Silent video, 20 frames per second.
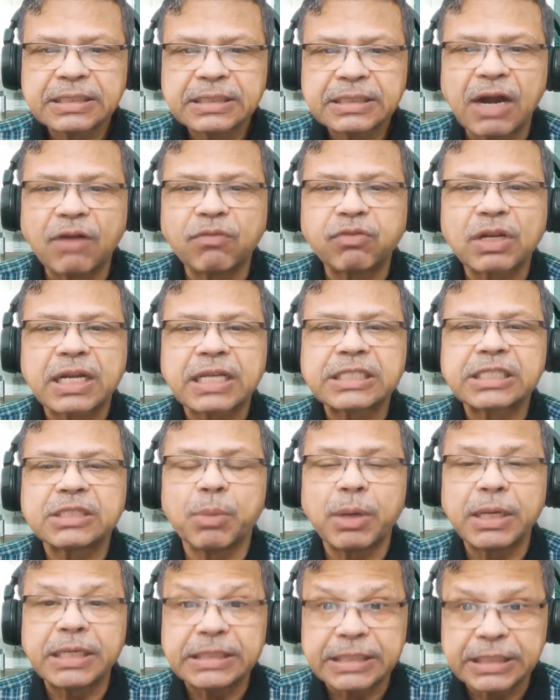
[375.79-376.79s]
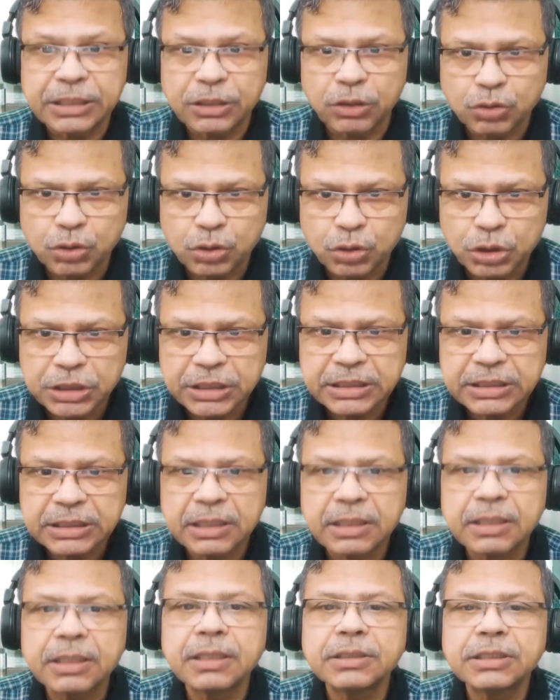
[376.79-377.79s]
after customizing your
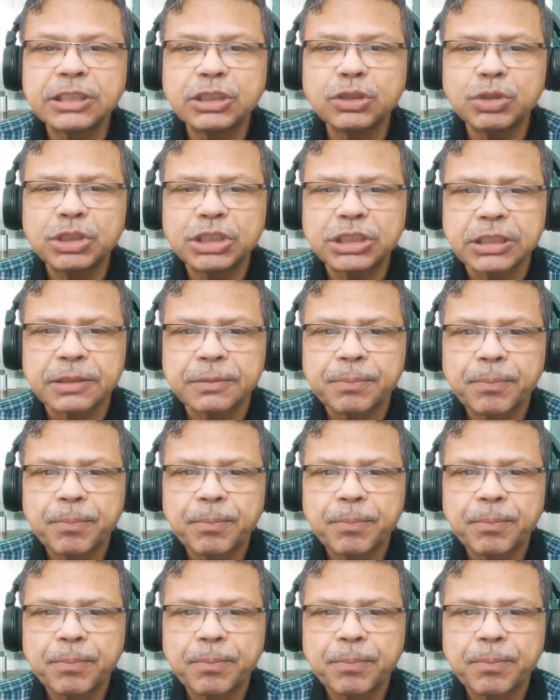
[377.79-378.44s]
situation?